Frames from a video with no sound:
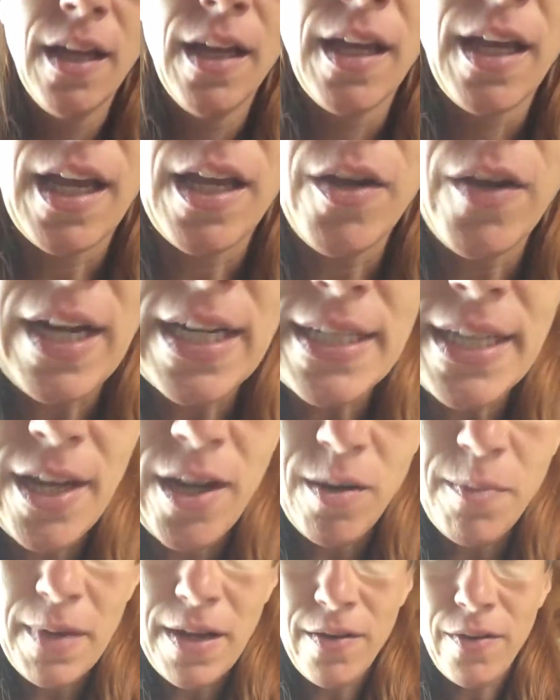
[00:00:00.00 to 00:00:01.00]
Can you guys
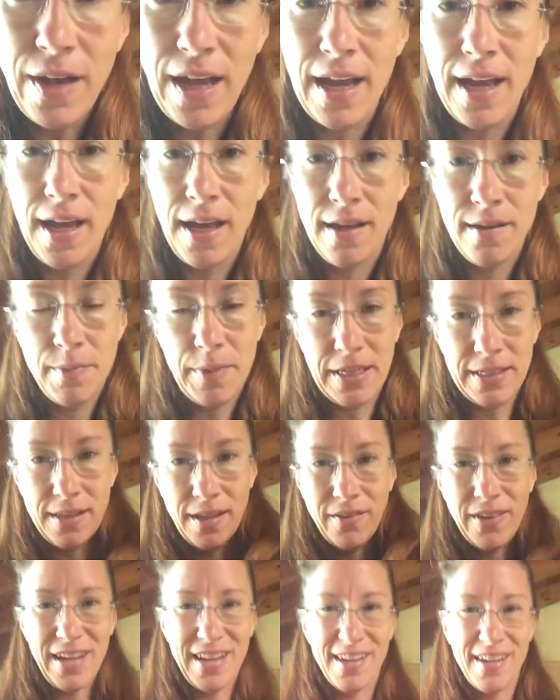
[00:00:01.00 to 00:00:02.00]
hear me okay? Because
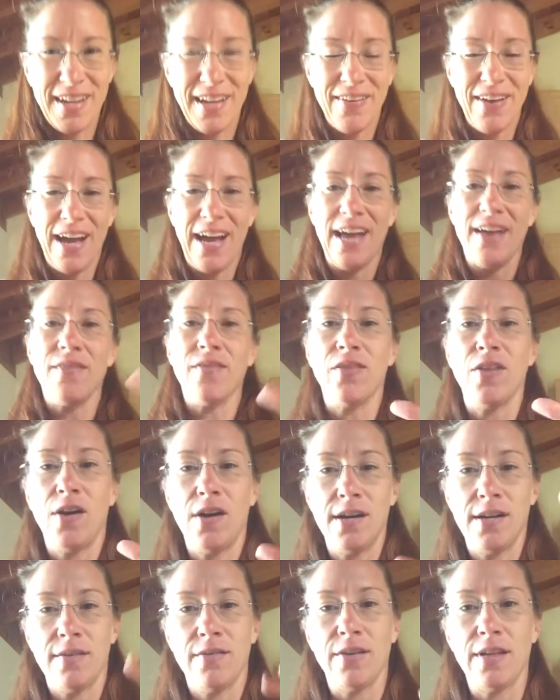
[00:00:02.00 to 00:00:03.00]
I've kind of, I've
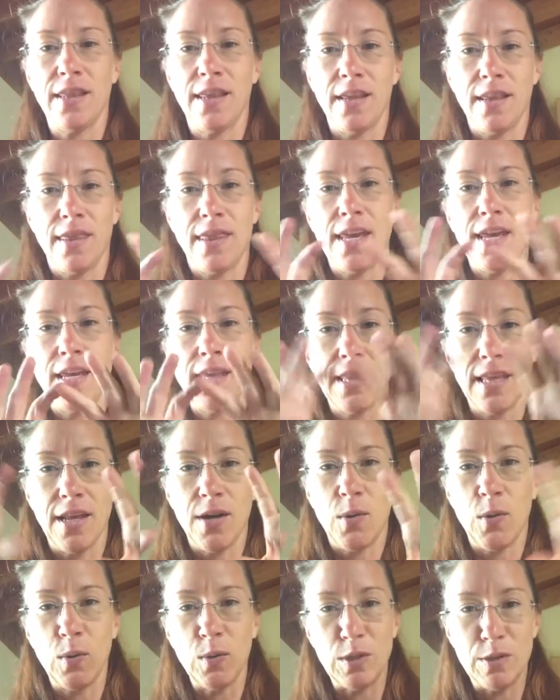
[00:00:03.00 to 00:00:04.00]
lost, well, the thing that
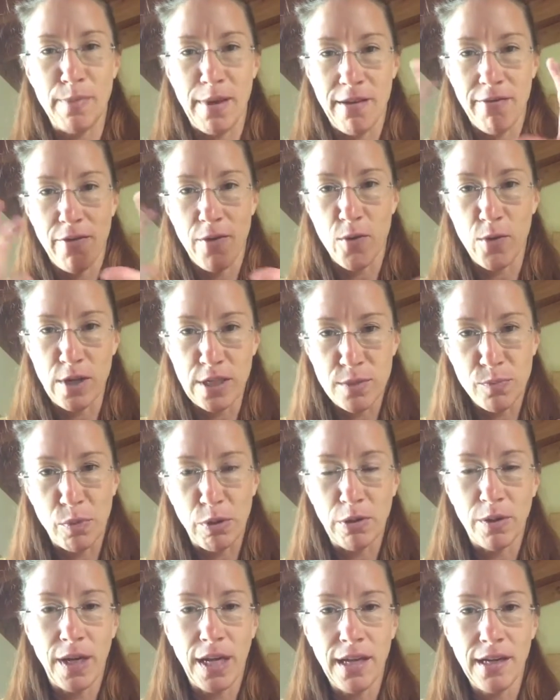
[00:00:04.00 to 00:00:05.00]
holds my phone is
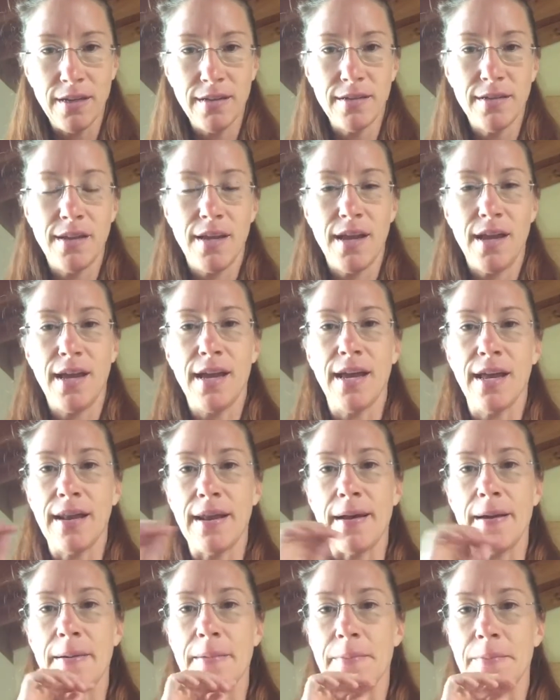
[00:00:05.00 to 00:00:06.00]
broken. And
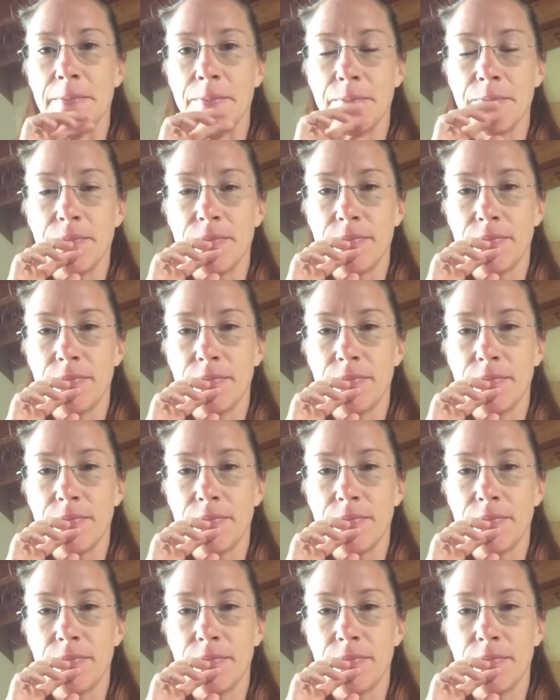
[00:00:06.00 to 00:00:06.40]
um,